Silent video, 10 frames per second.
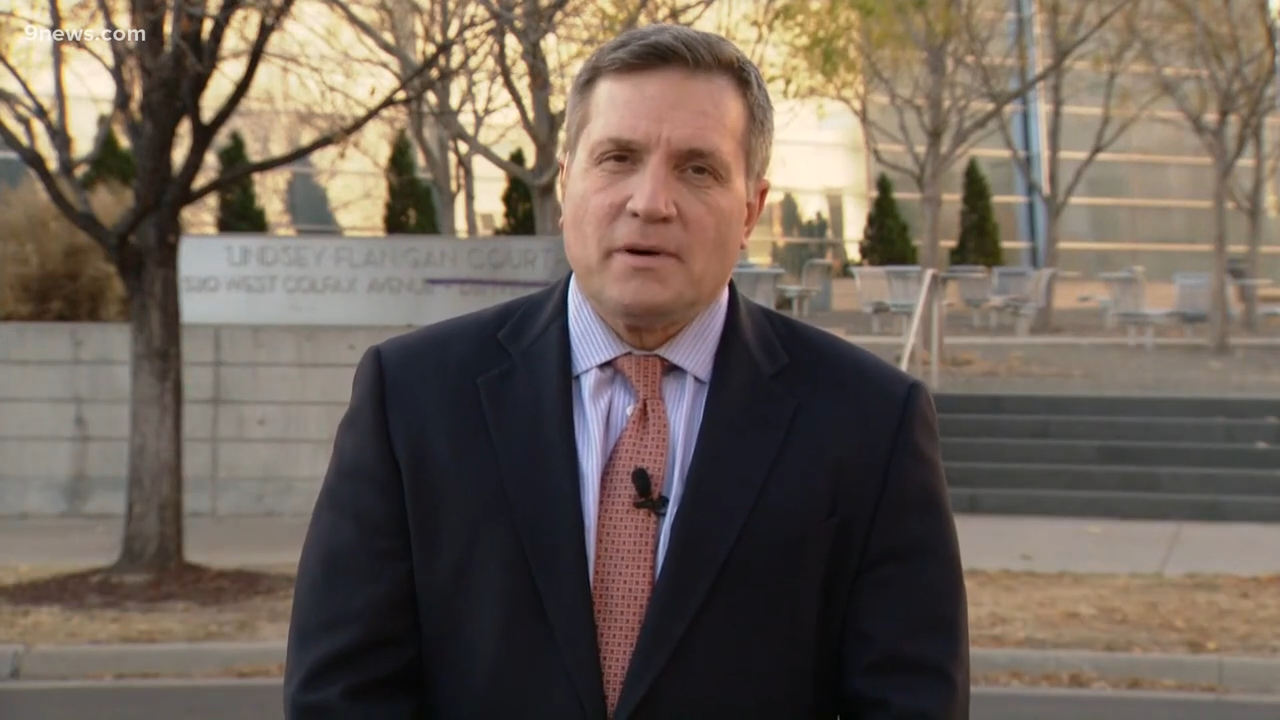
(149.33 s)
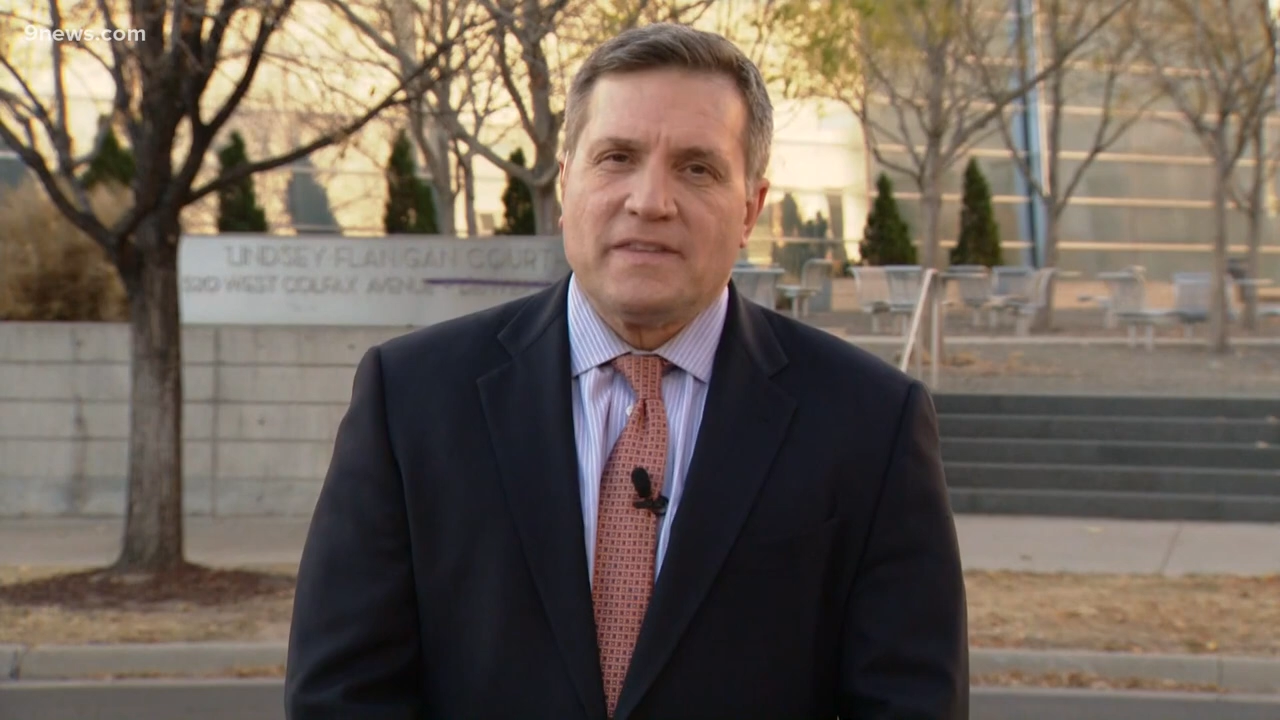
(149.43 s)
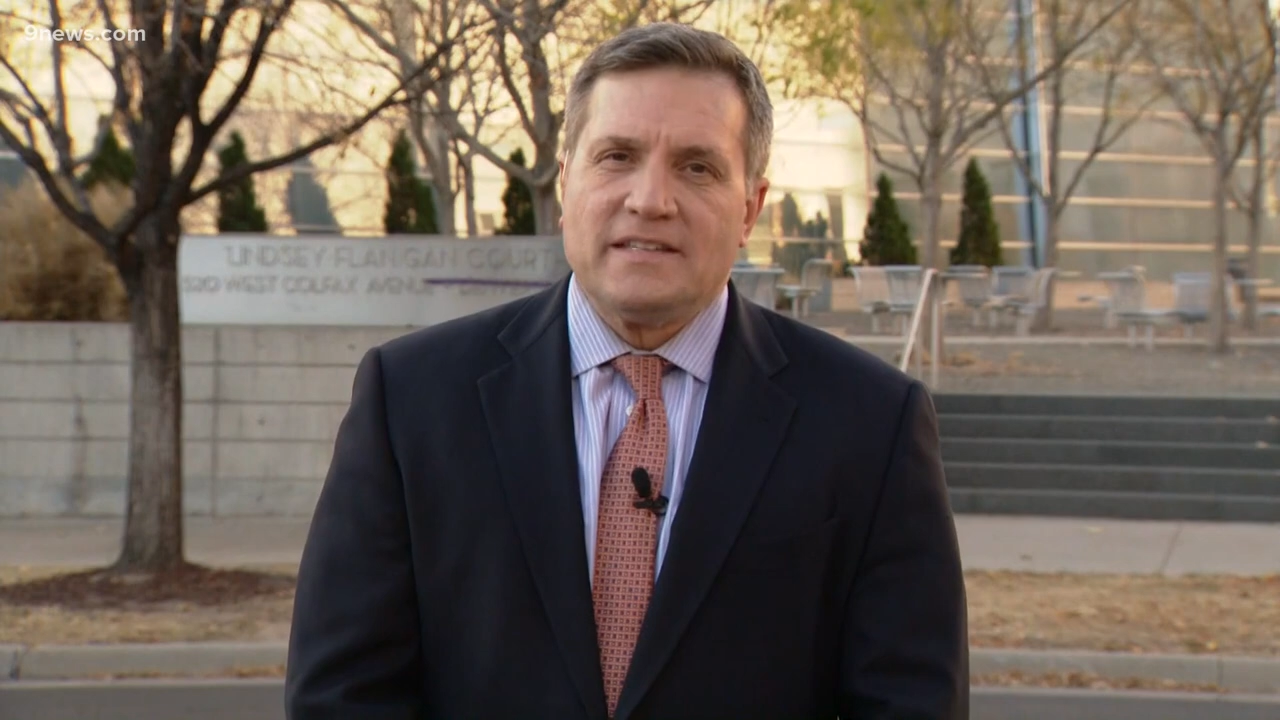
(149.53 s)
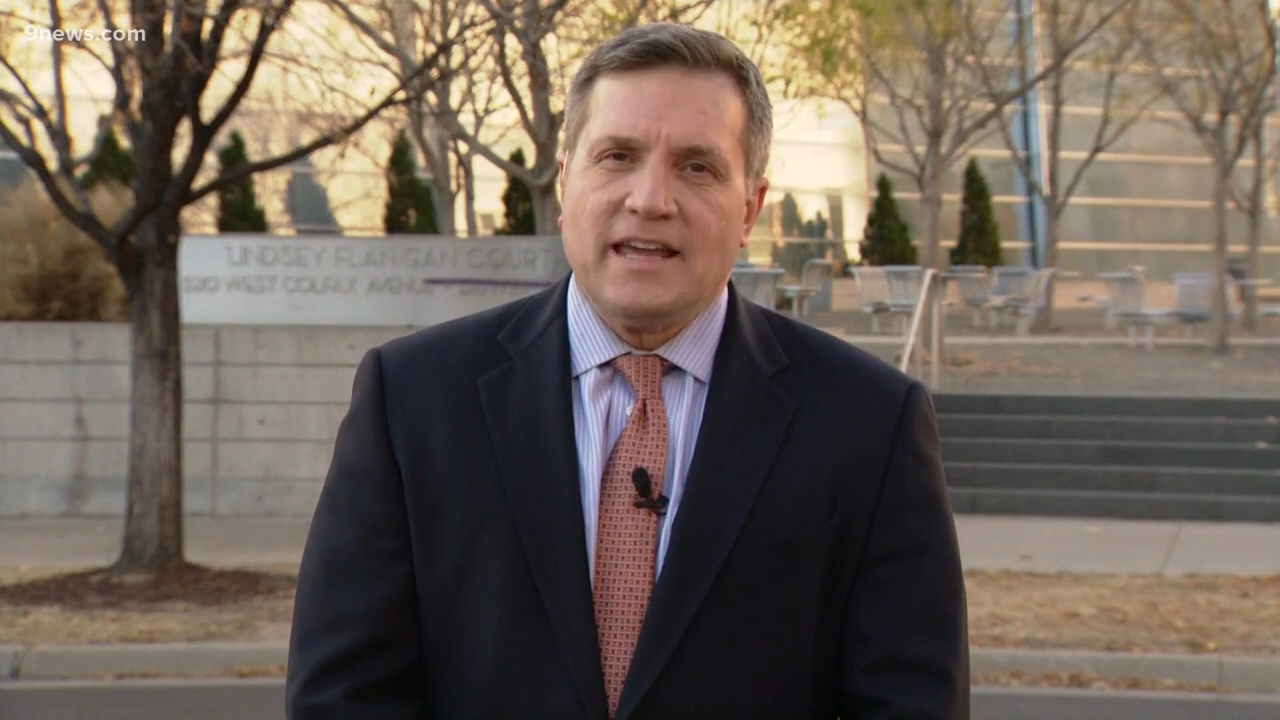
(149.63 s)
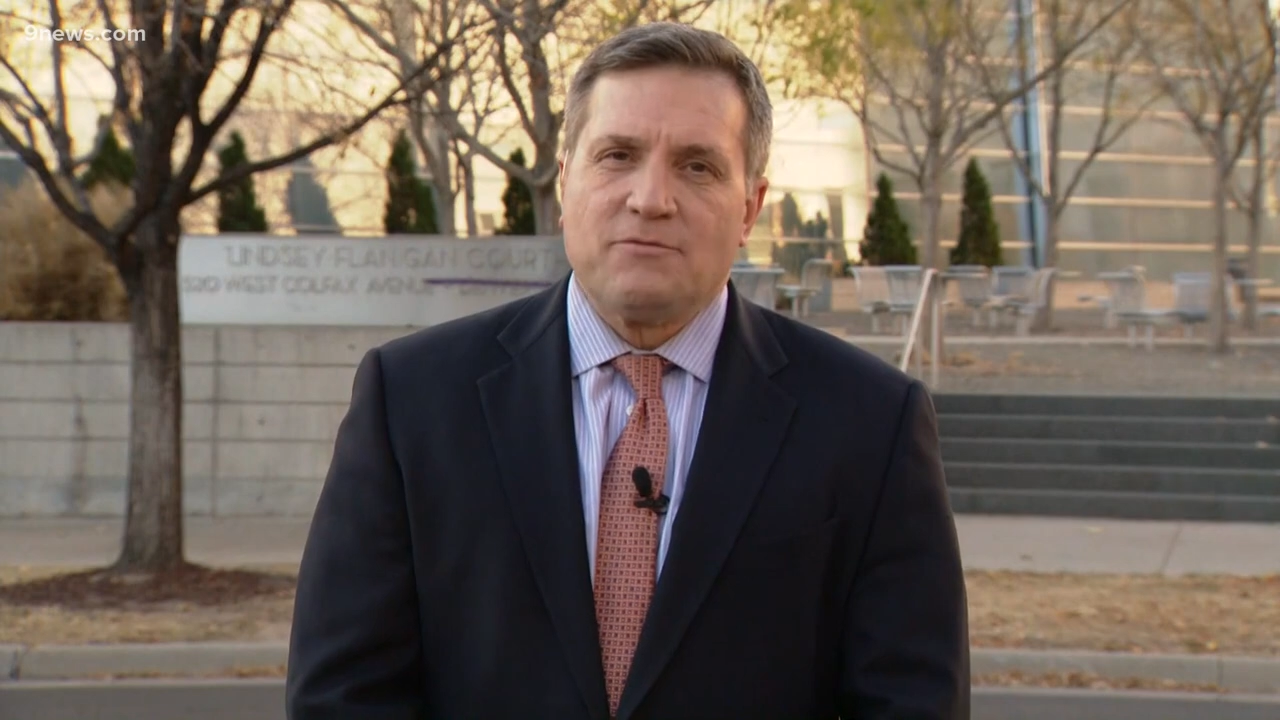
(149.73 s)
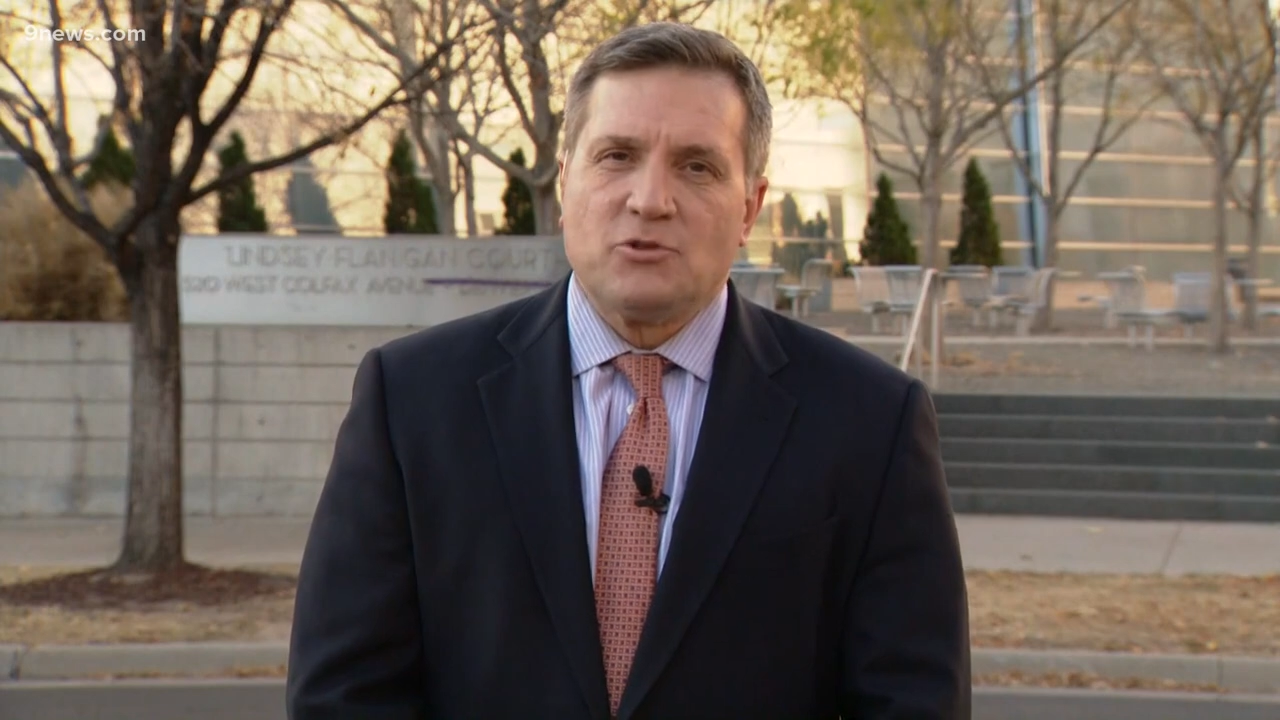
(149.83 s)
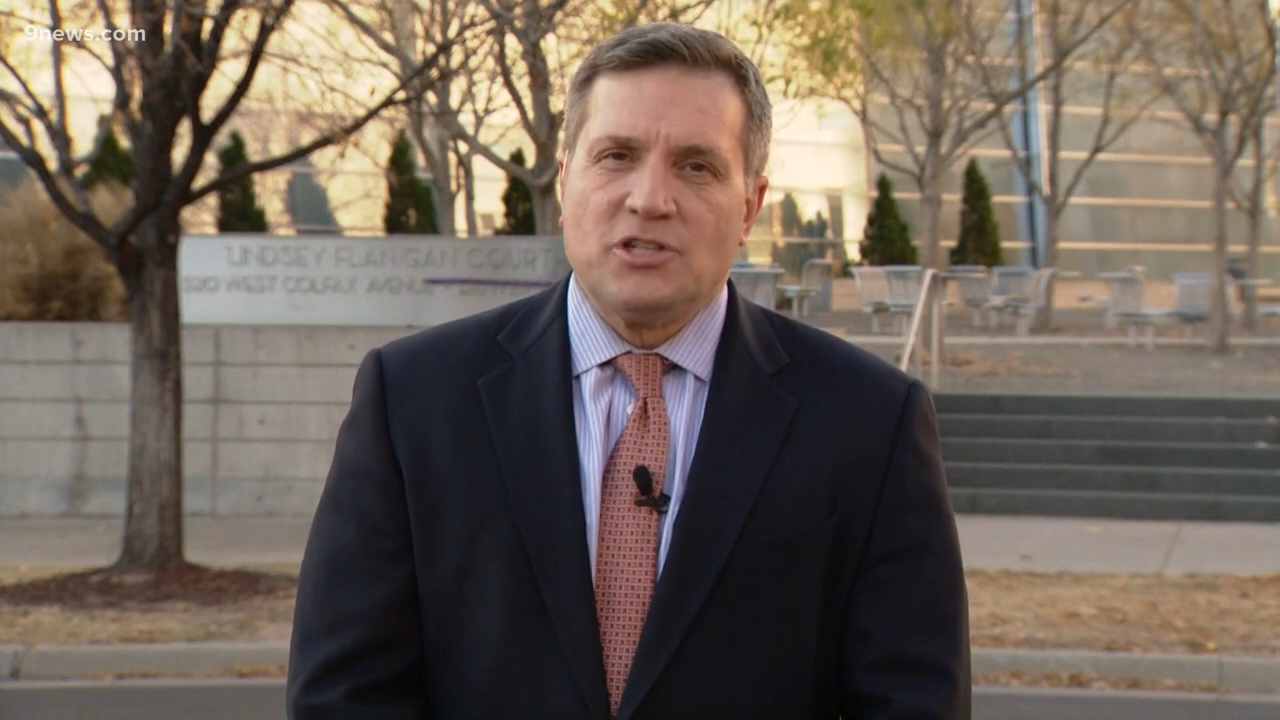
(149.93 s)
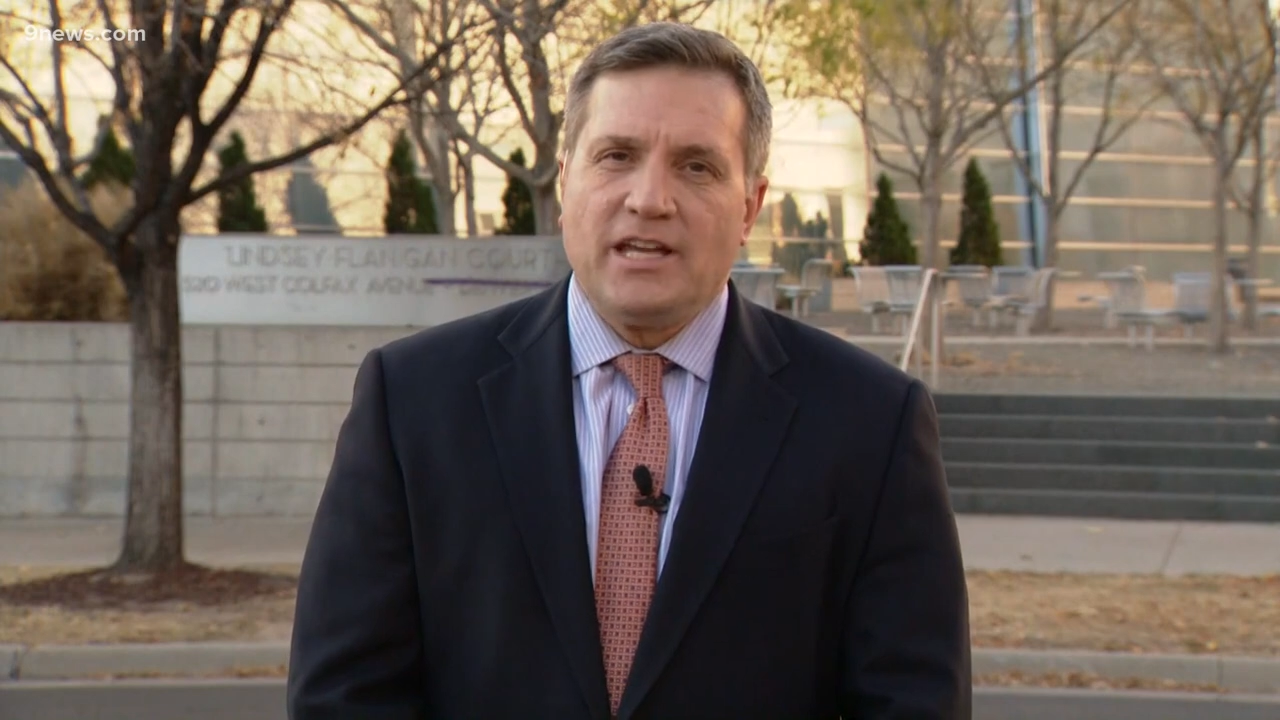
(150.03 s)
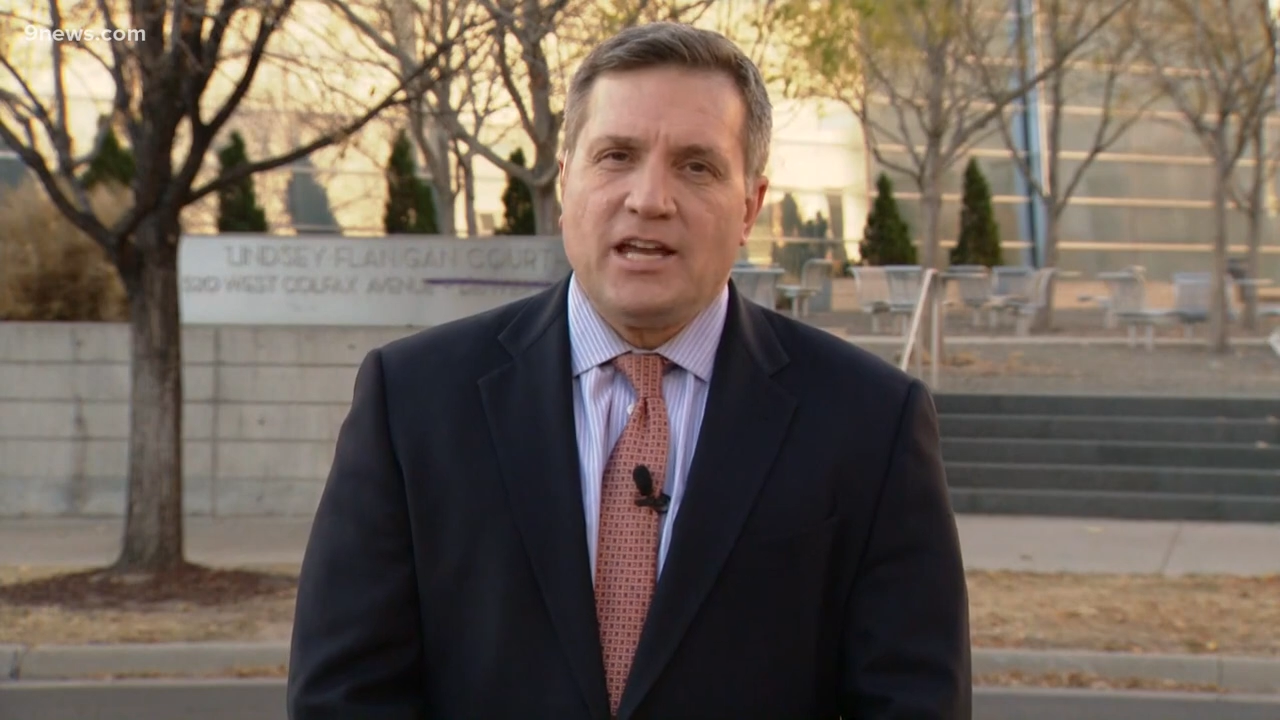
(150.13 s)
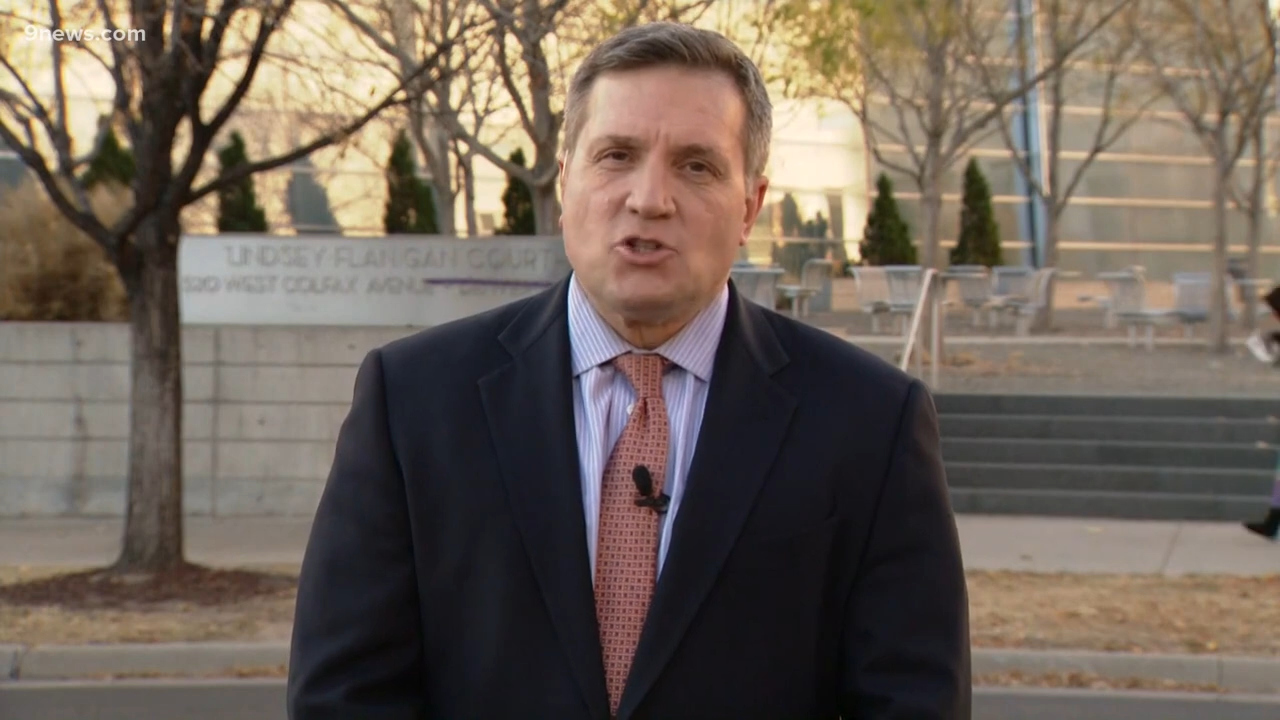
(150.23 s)
but the Denver
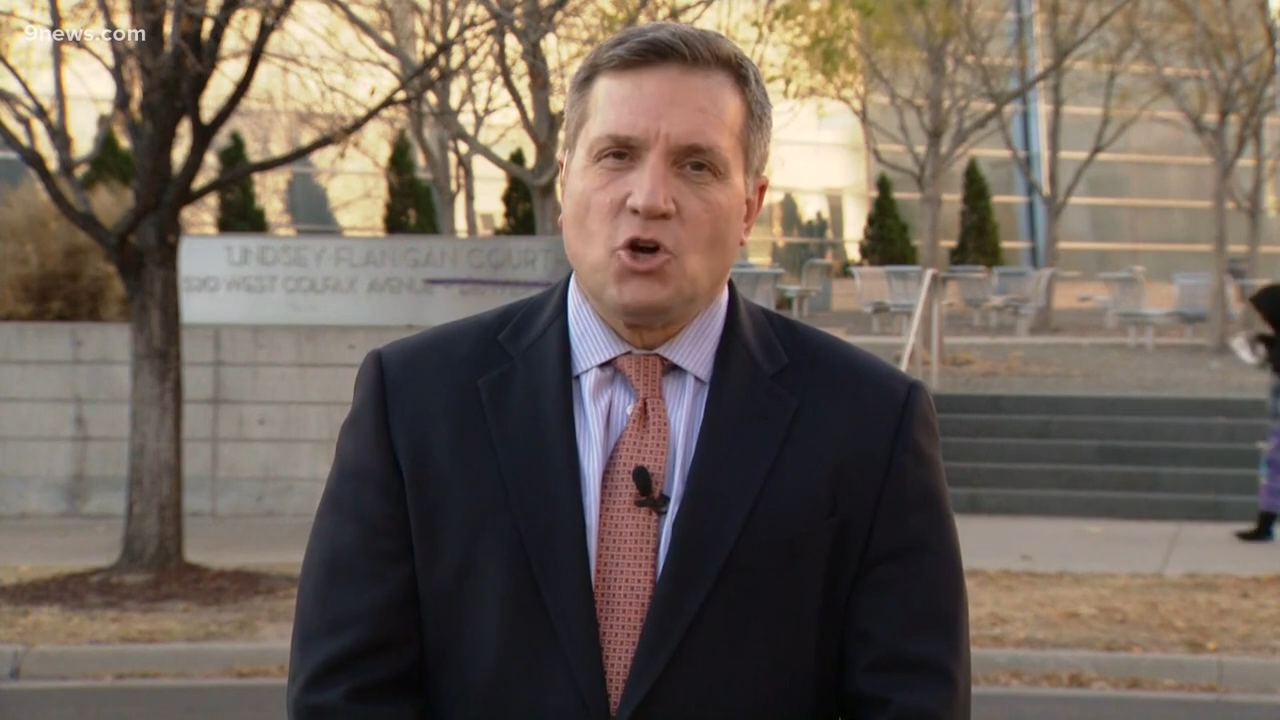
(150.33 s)
DA